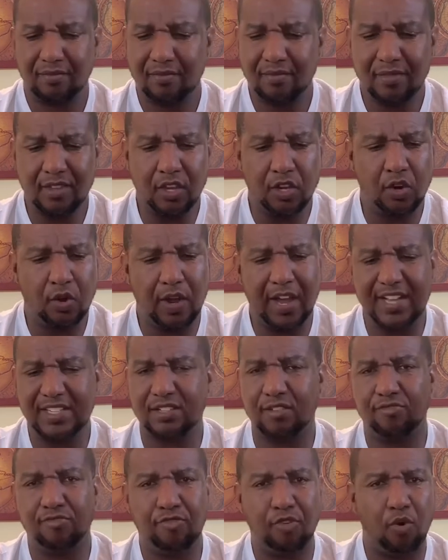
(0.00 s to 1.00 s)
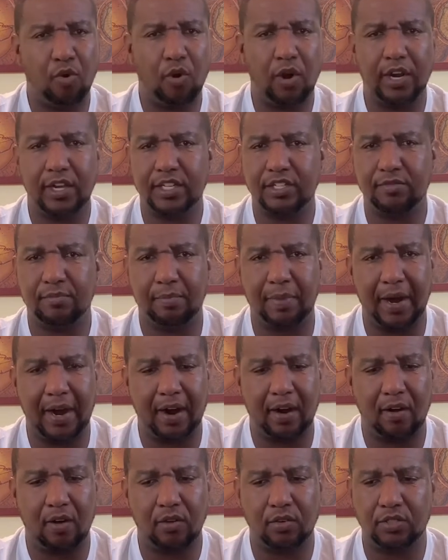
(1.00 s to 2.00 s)
You know, it has a 4-inch
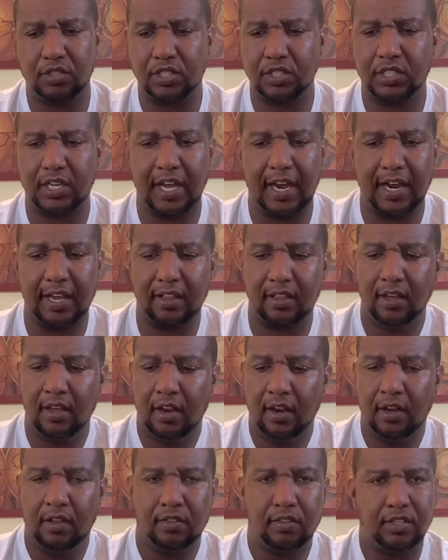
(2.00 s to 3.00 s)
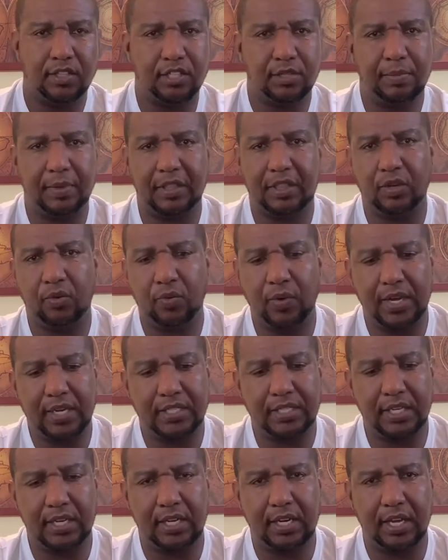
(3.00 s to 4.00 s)
barrel, just like the Smith &
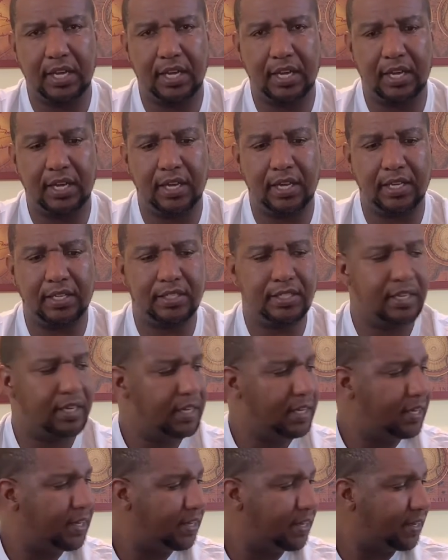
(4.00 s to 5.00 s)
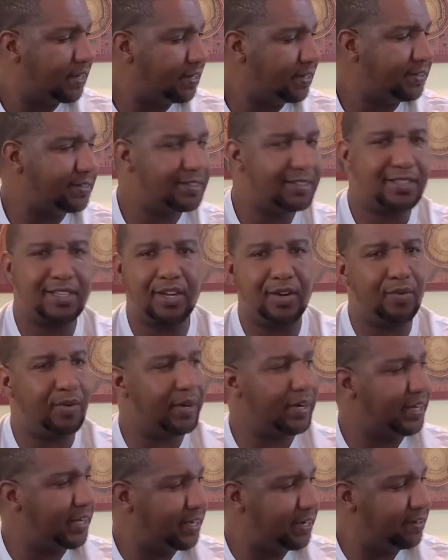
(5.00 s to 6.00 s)
Wesson does. Still
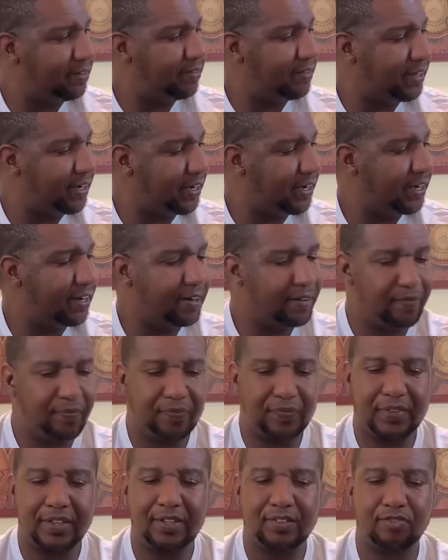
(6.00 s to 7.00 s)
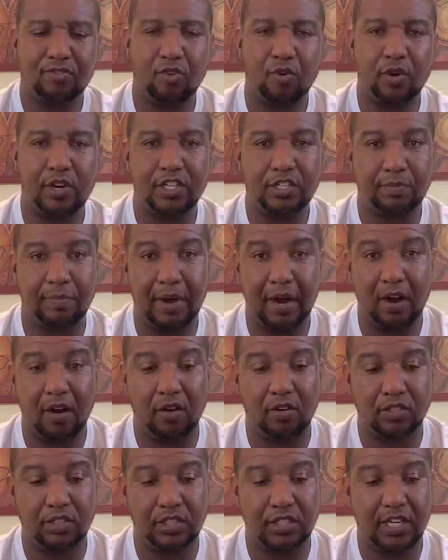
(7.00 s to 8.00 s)
want to get in the video. 4-inch
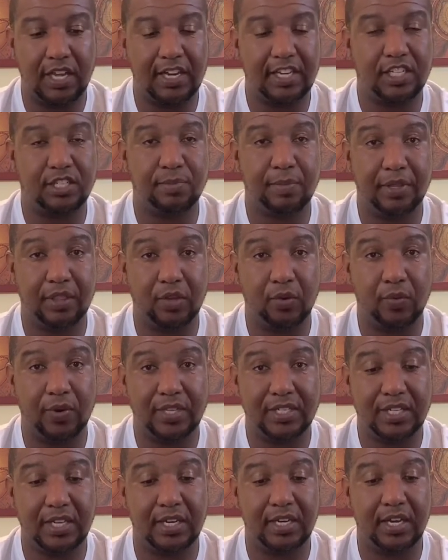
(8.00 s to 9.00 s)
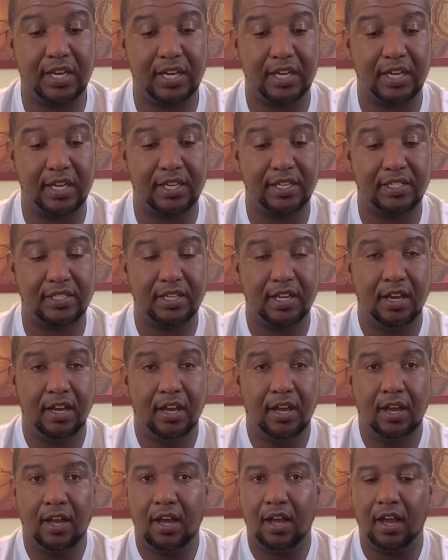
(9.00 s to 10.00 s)
barrel, just like the Smith & Wesson does.
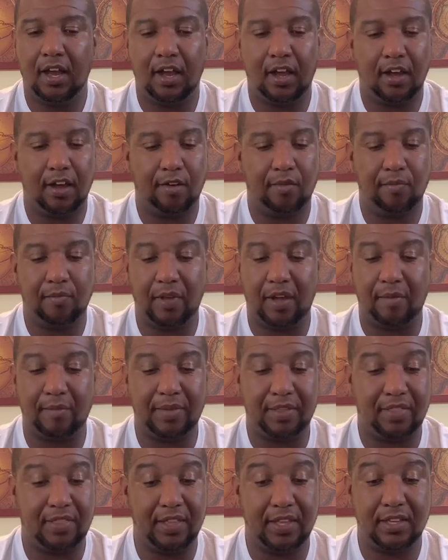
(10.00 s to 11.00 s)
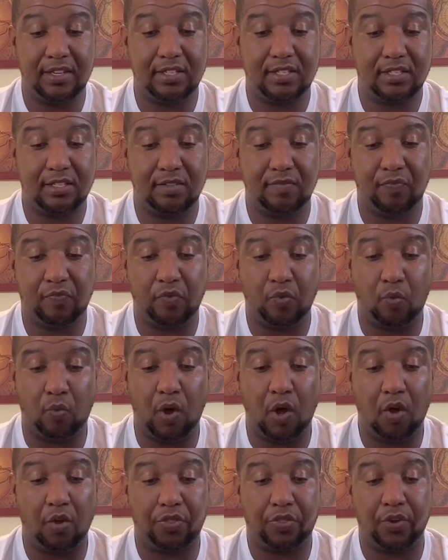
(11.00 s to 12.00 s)
I mean, this
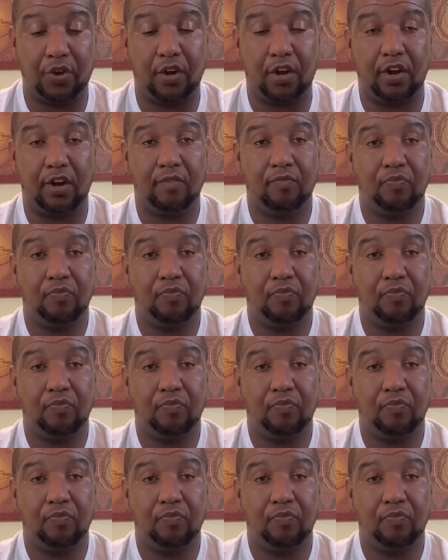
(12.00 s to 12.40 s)
Walther